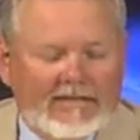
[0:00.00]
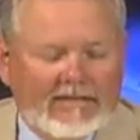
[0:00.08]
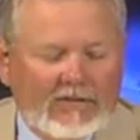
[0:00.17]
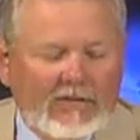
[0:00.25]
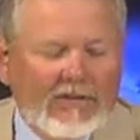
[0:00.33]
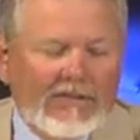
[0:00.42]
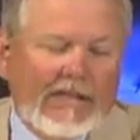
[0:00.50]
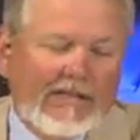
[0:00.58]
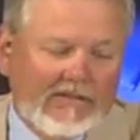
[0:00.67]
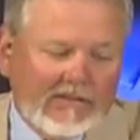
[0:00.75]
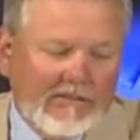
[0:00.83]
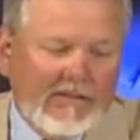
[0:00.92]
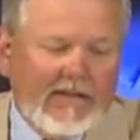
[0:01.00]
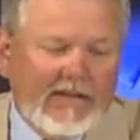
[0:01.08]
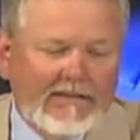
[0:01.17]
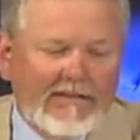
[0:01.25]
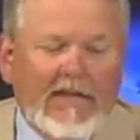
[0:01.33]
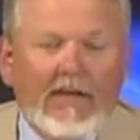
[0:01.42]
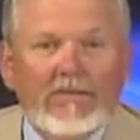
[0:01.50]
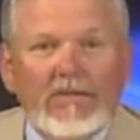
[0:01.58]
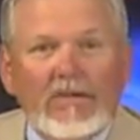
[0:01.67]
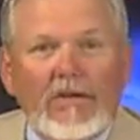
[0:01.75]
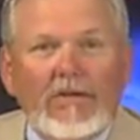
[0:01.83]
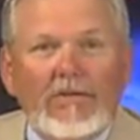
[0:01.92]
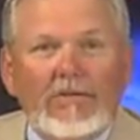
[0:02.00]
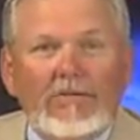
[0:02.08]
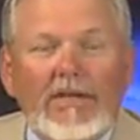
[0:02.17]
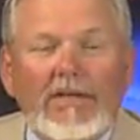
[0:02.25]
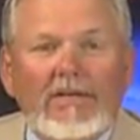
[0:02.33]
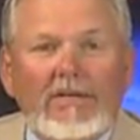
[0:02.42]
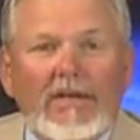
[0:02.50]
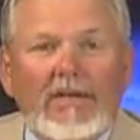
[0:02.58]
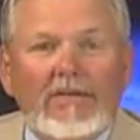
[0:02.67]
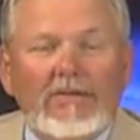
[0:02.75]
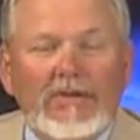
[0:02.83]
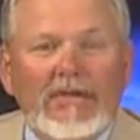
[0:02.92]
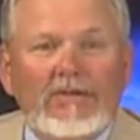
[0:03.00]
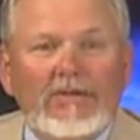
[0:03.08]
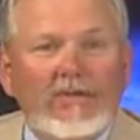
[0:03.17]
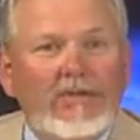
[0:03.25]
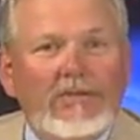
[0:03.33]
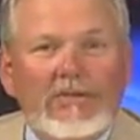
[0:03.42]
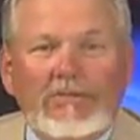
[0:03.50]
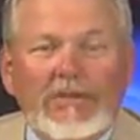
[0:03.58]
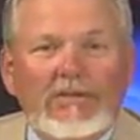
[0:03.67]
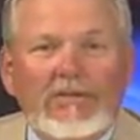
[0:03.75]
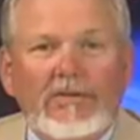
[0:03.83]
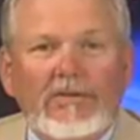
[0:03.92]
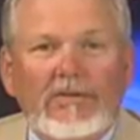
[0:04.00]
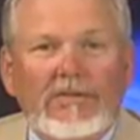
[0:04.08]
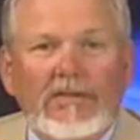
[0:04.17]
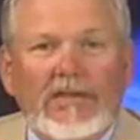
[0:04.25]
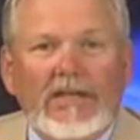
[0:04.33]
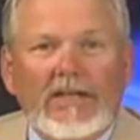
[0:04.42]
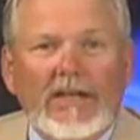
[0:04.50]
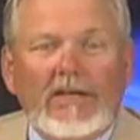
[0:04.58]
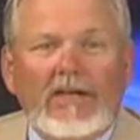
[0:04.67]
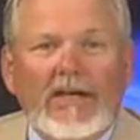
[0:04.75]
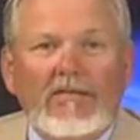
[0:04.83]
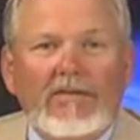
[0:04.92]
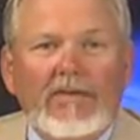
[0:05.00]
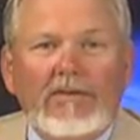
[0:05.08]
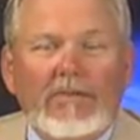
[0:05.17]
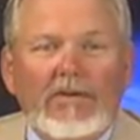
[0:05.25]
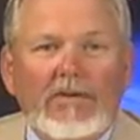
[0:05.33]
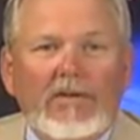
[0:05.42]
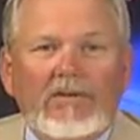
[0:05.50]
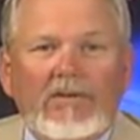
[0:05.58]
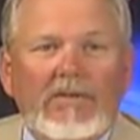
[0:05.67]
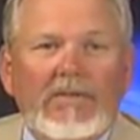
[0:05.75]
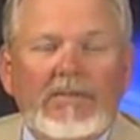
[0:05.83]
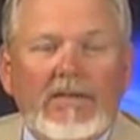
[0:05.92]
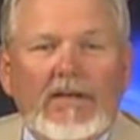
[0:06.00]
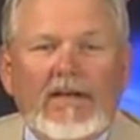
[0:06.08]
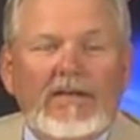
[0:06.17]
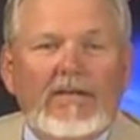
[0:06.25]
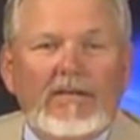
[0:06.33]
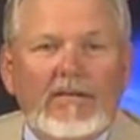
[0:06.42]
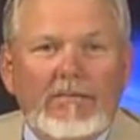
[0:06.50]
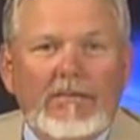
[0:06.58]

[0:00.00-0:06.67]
So you're saying something like TOPS, as long as the money's there, those kids will use it, but as soon as they don't have it anymore, you don't see them in college anymore.